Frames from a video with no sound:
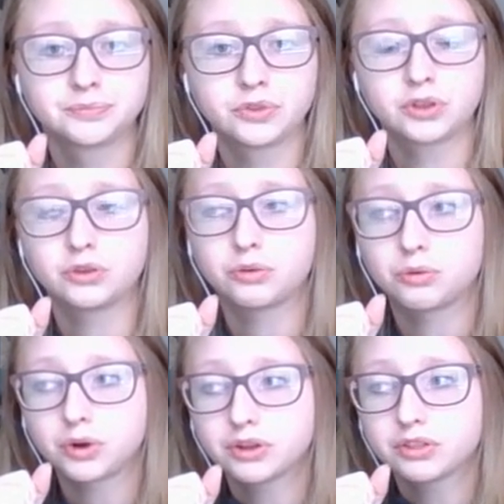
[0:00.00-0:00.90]
the
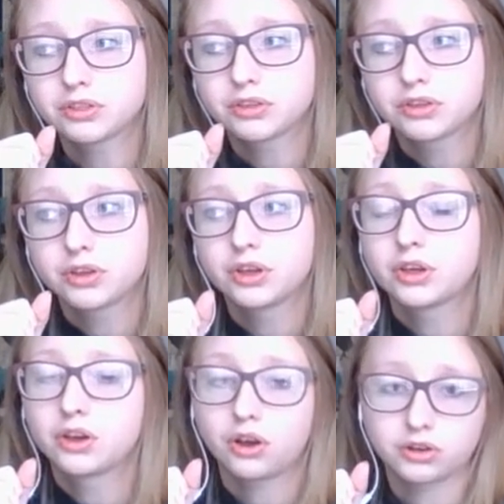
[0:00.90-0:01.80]
North,
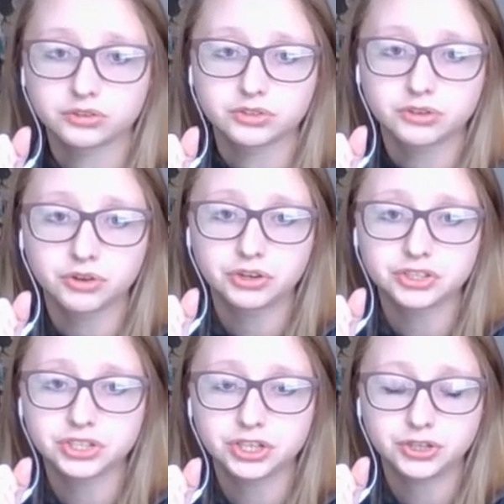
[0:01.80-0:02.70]
also known as
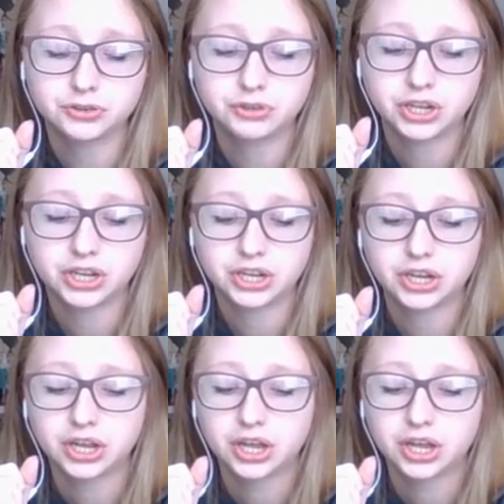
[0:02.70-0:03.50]
the Union,